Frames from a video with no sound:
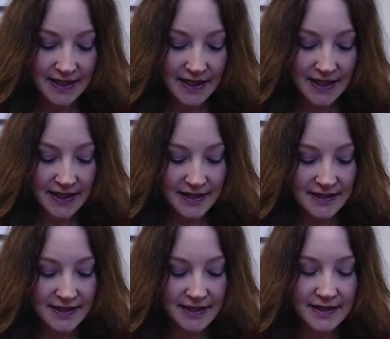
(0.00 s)
And
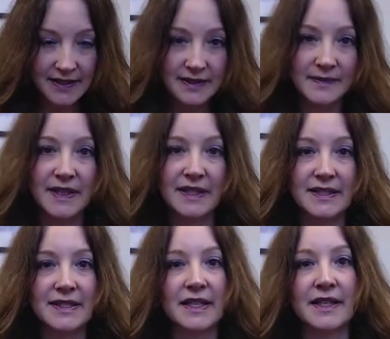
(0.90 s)
clear
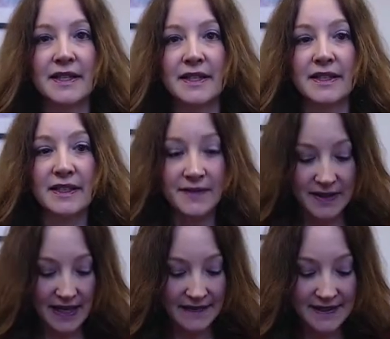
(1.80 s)
means, even
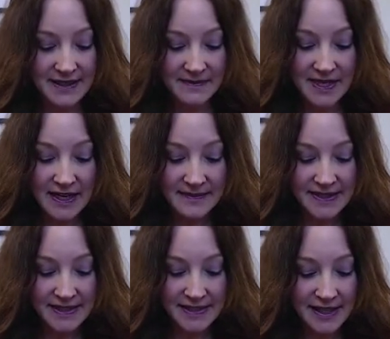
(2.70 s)
at the same time as
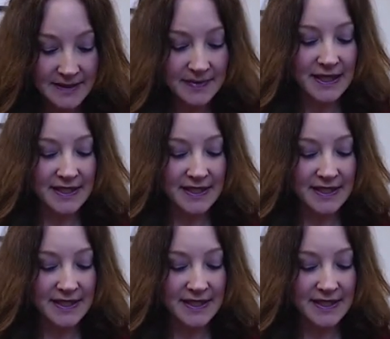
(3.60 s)
it's complex,